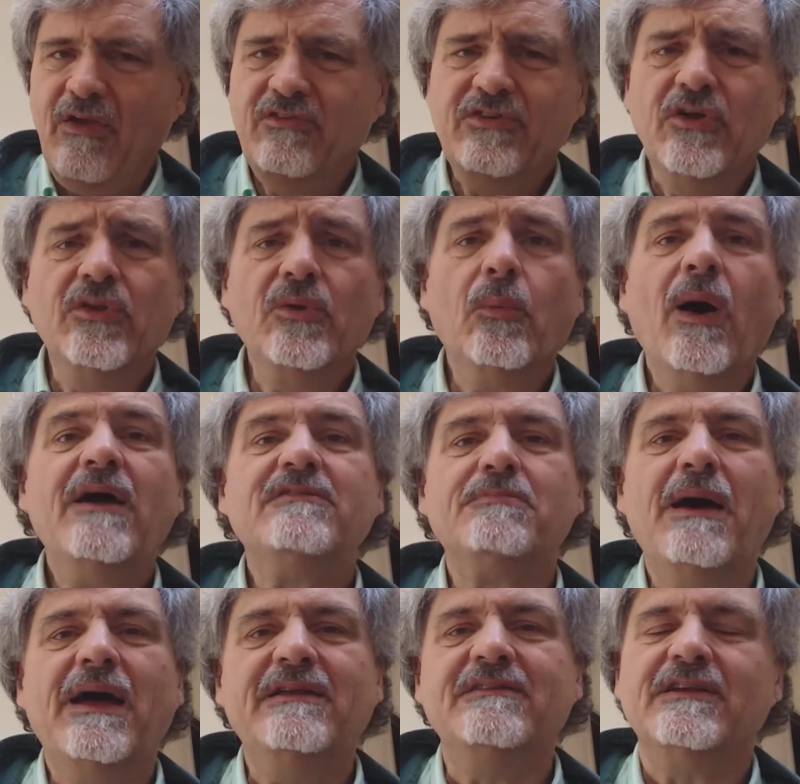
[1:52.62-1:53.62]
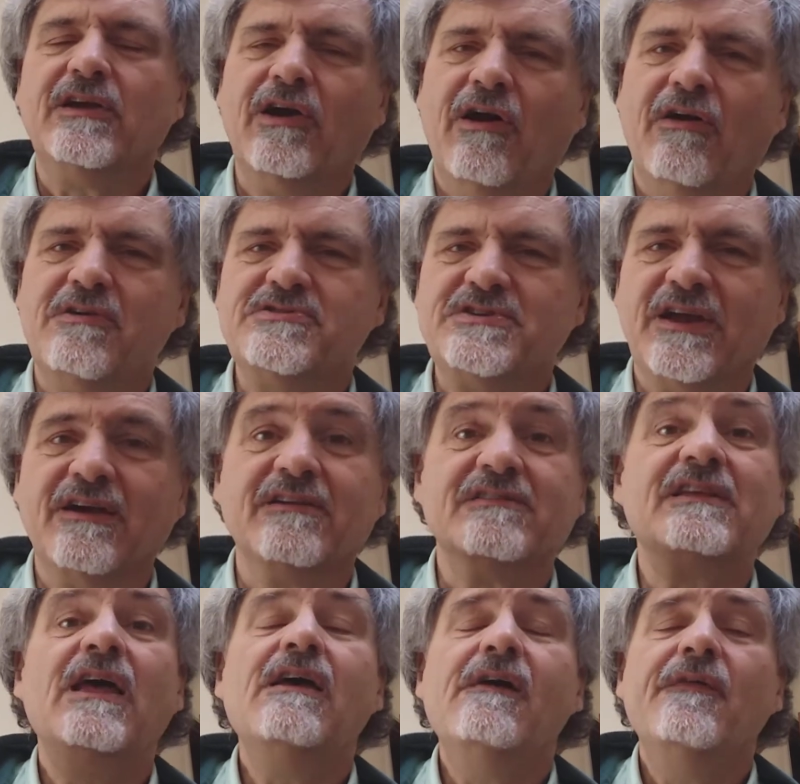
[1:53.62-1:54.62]
So the wise man is encouraging
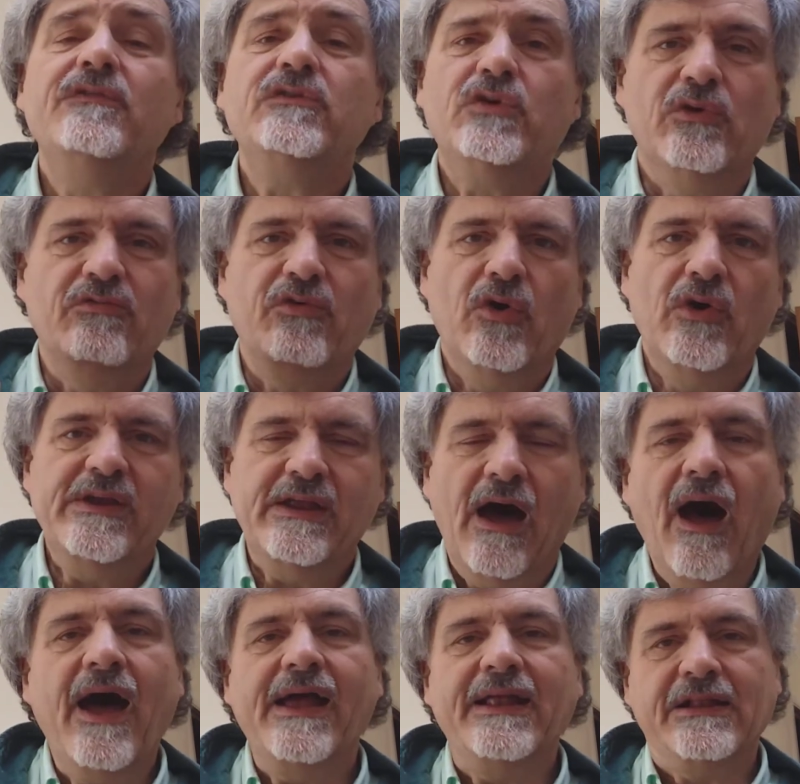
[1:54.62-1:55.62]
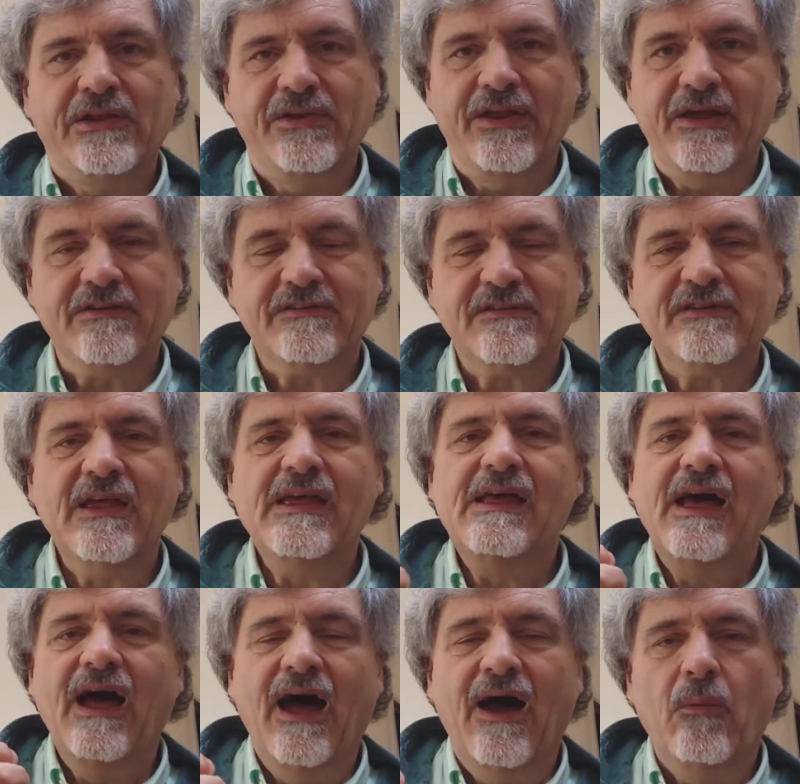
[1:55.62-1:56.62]
us to avoid idleness,
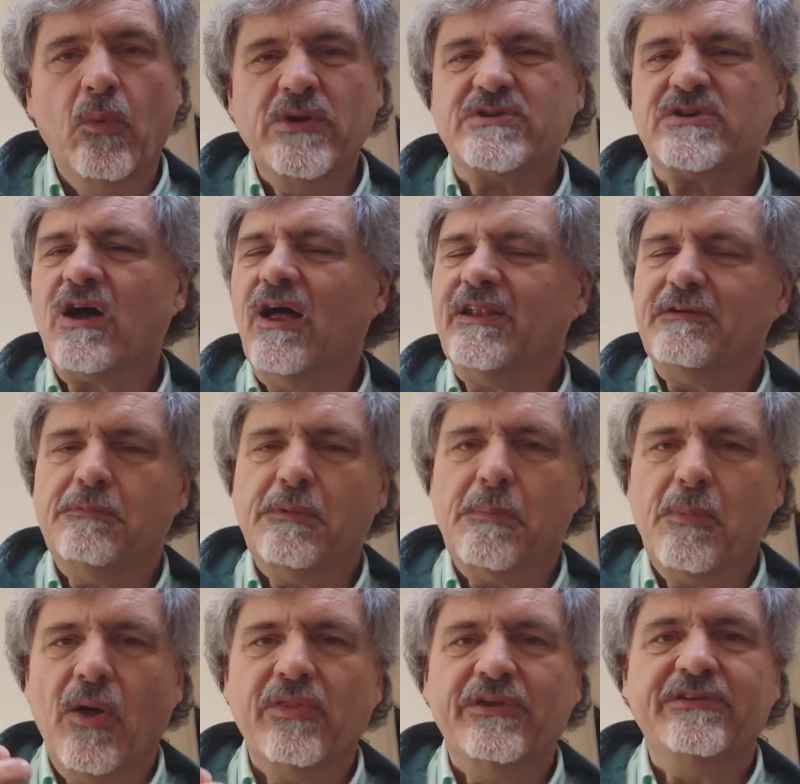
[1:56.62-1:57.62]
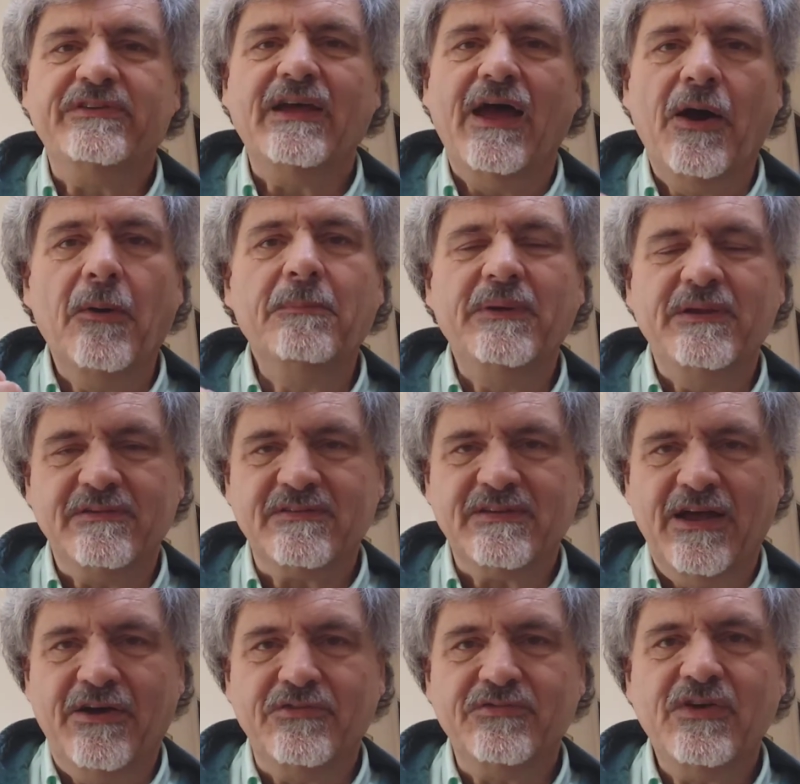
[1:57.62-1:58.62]
which can't even be bothered to help
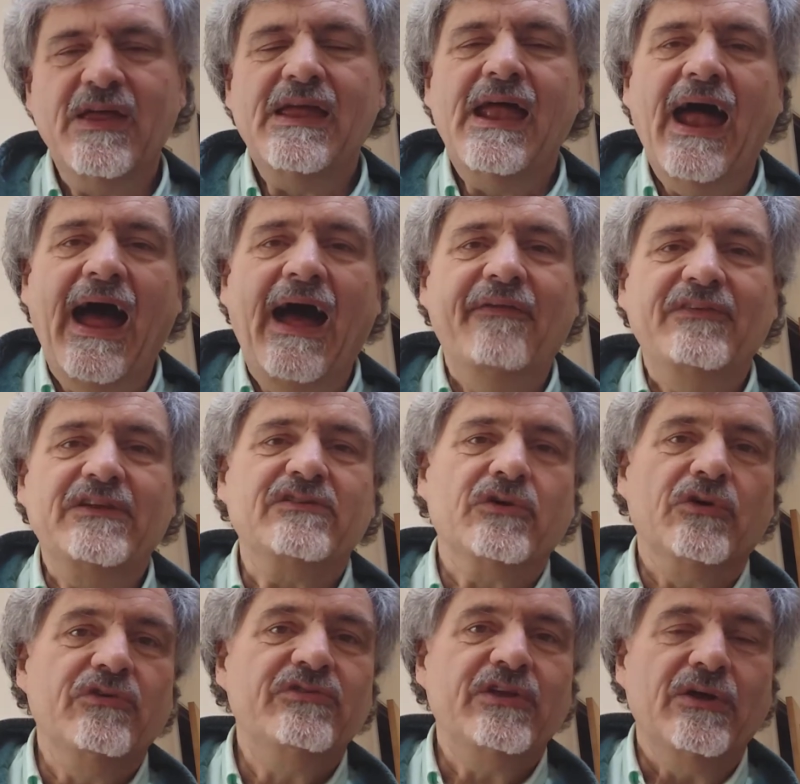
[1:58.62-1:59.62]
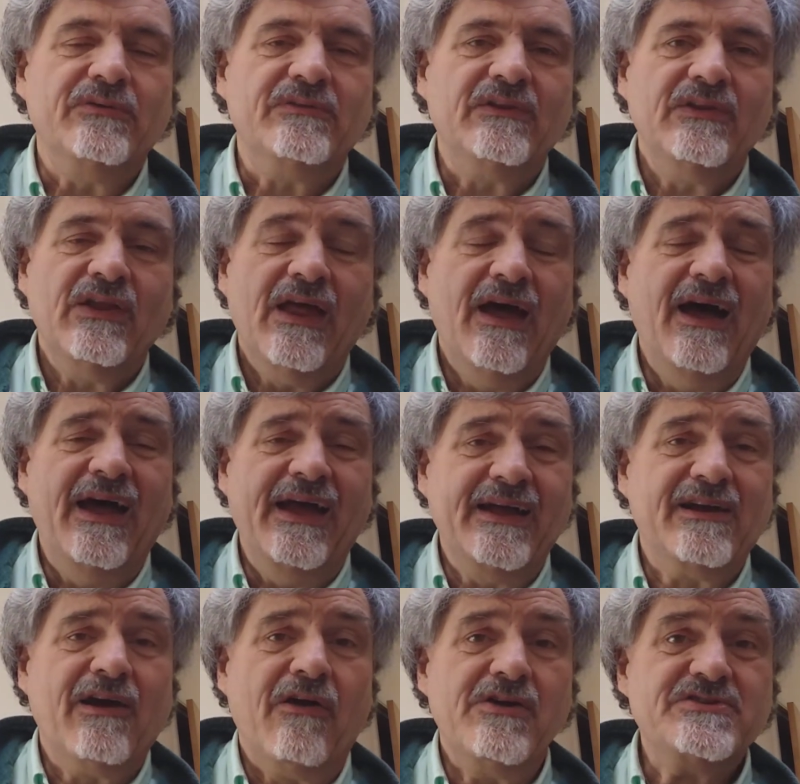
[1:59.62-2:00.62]
itself. And he's also
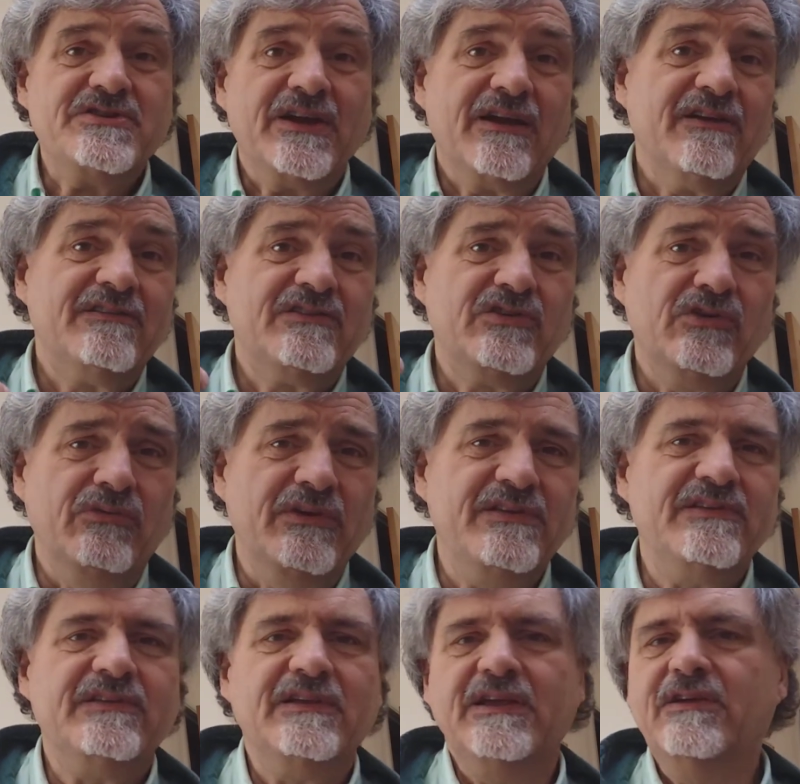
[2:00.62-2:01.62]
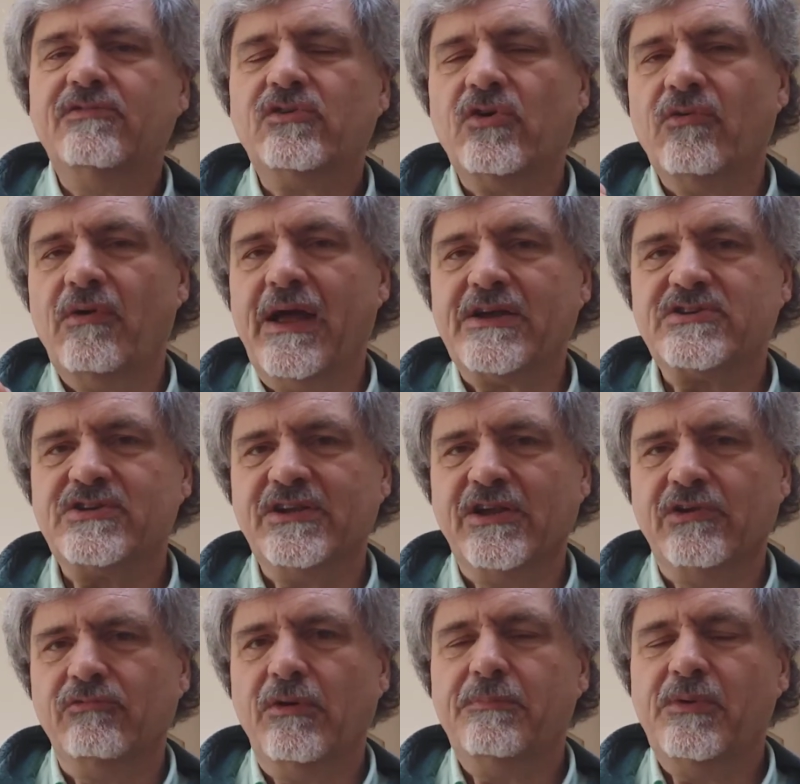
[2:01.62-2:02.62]
encouraging us to receive correction
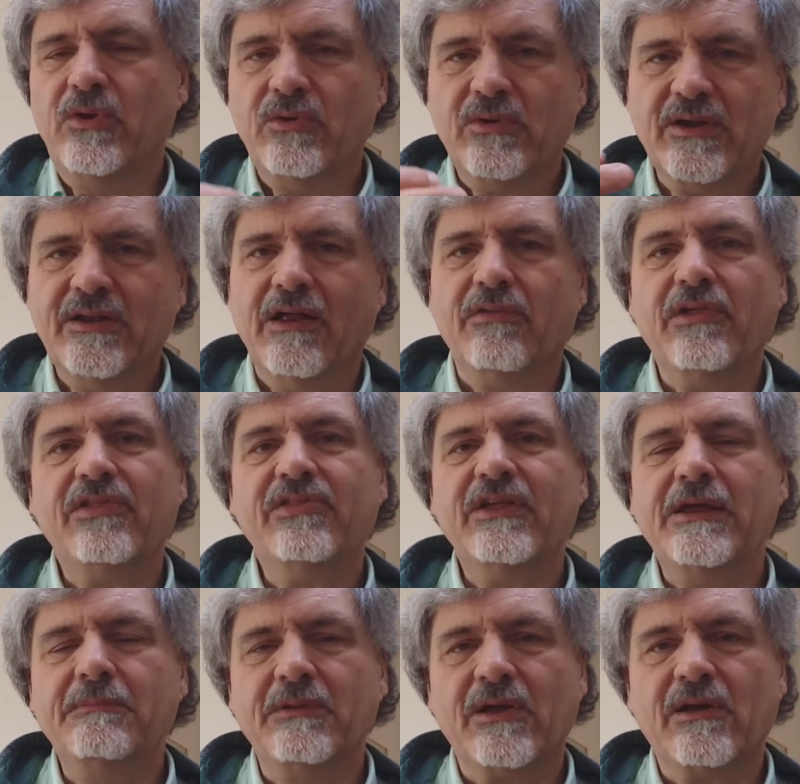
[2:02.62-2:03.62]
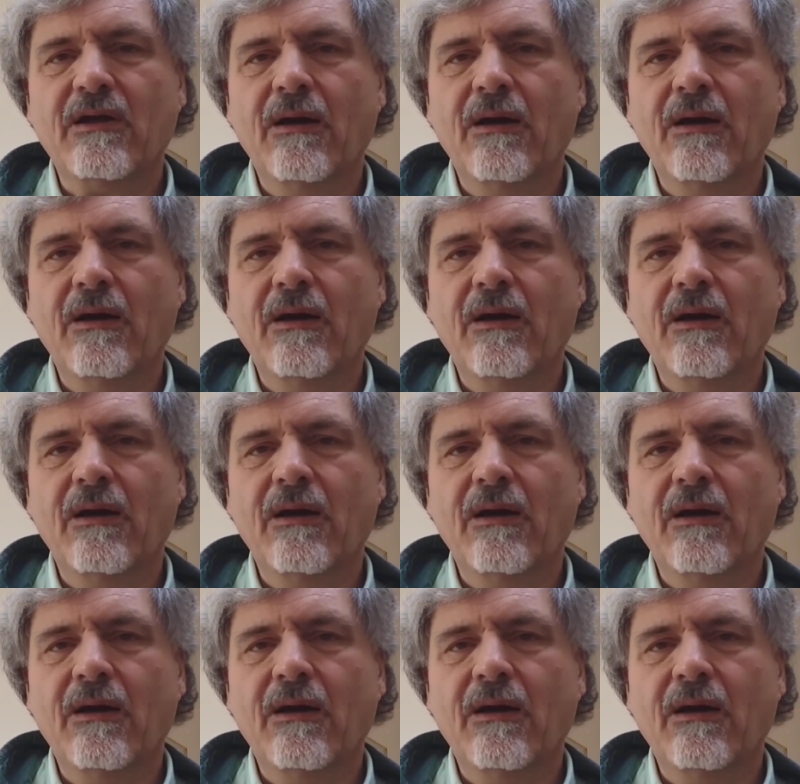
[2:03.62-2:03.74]
and rebuke, another theme that